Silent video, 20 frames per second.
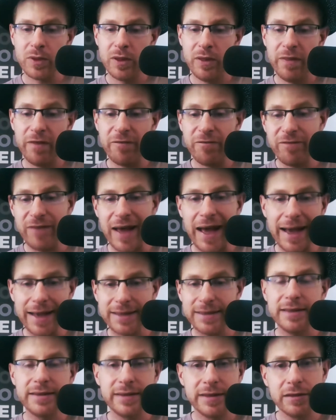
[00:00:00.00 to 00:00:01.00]
The
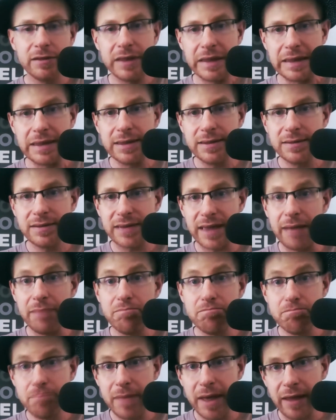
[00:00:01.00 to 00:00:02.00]
fact that there is a
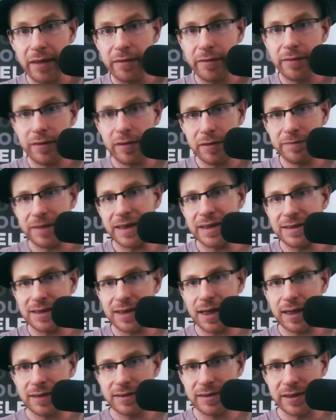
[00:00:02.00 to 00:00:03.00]
myth of
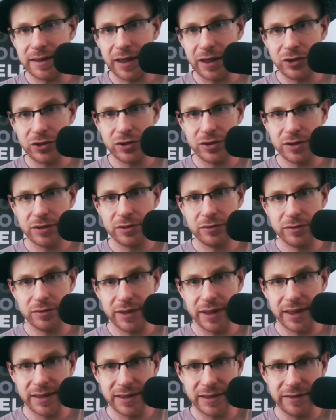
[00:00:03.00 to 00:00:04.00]
intoxication and
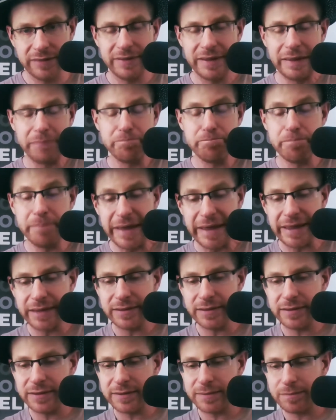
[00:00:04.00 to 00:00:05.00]
creativity
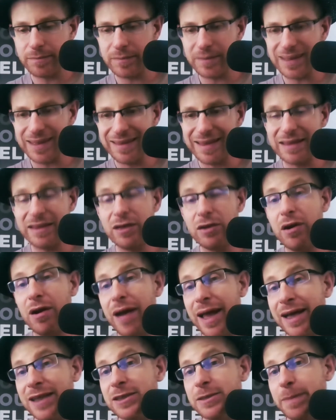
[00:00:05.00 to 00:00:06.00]
means that there are
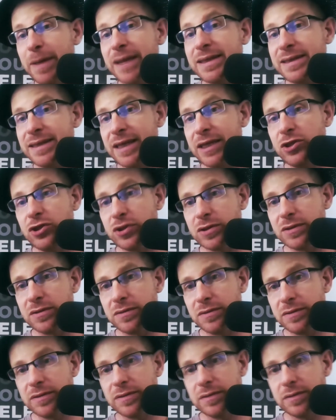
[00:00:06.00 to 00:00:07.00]

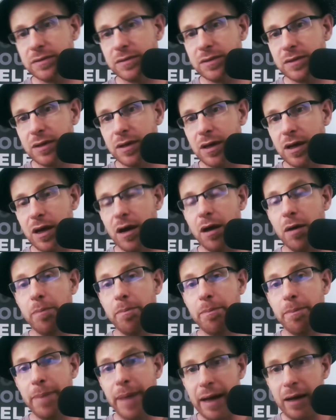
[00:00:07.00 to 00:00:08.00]
expectations
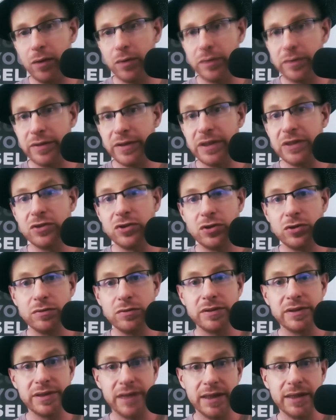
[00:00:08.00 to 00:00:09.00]
about these two
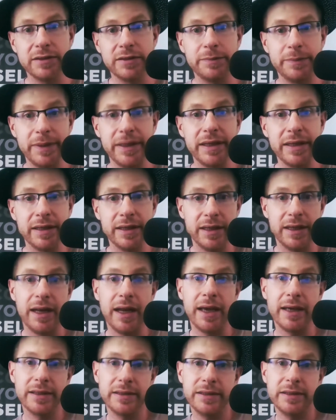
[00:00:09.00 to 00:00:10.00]
things being
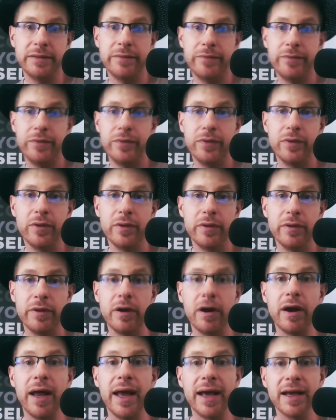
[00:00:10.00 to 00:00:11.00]
connected.
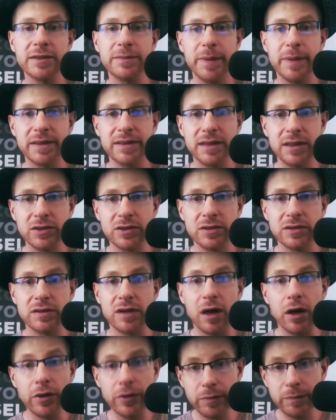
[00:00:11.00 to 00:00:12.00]
There are expectations
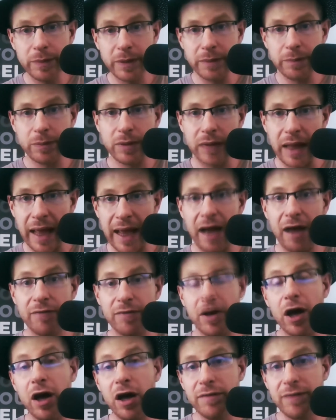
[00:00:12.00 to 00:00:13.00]
other people have
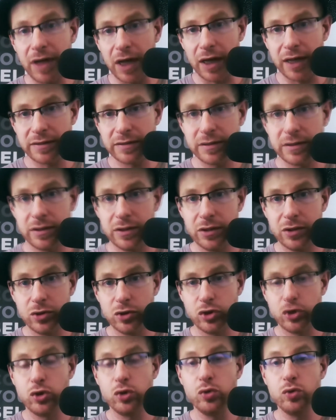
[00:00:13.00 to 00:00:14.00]
of us
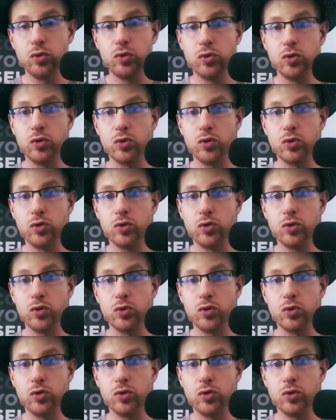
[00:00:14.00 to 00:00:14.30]
to